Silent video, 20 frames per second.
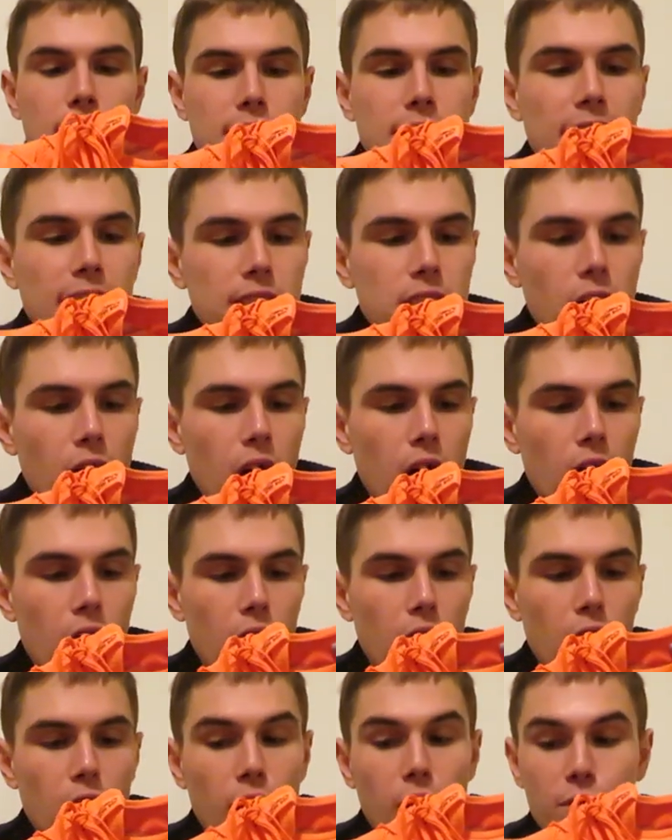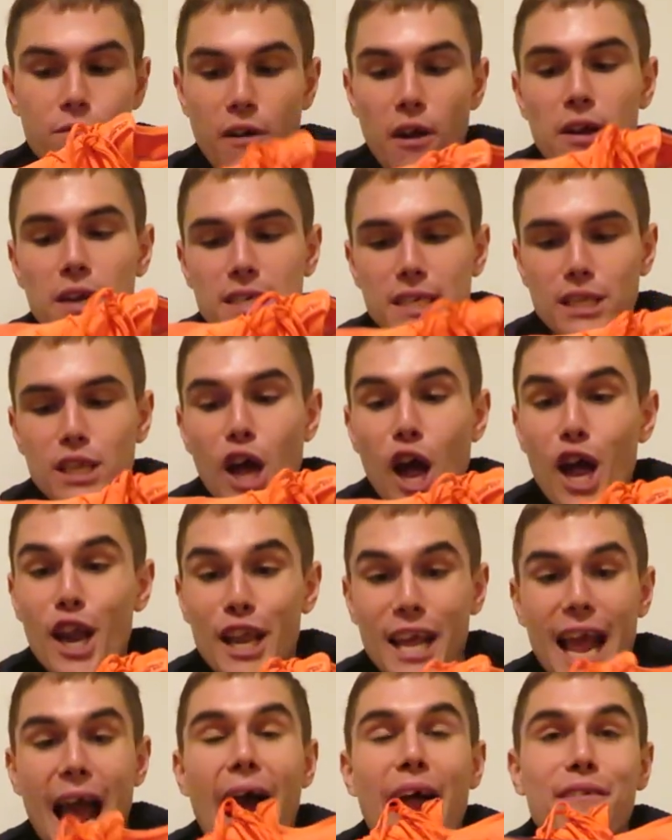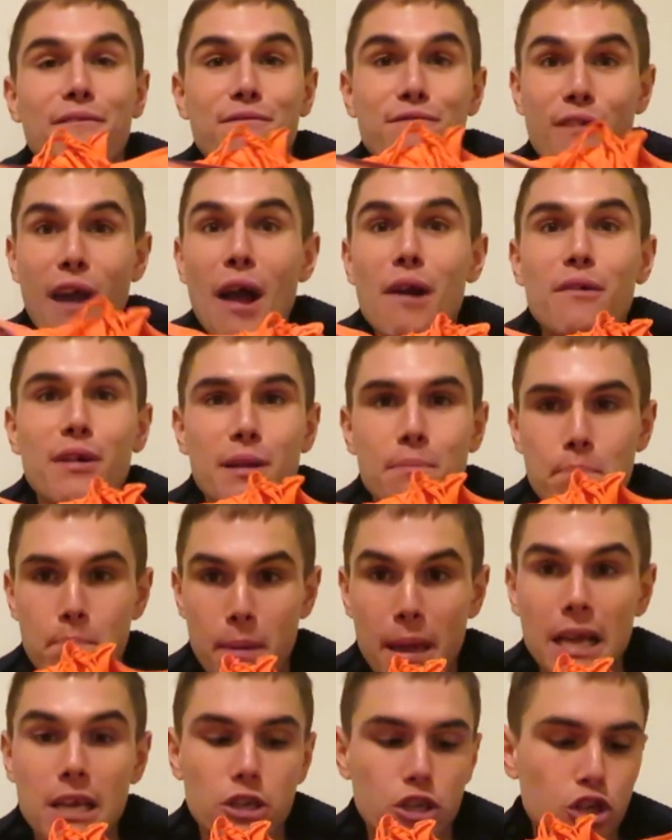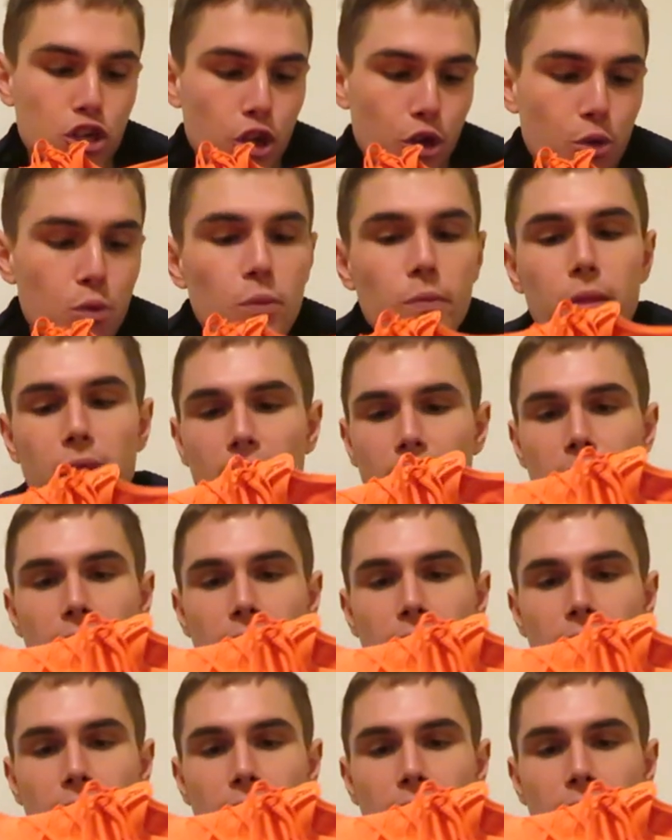These are very sturdy and very big shoe.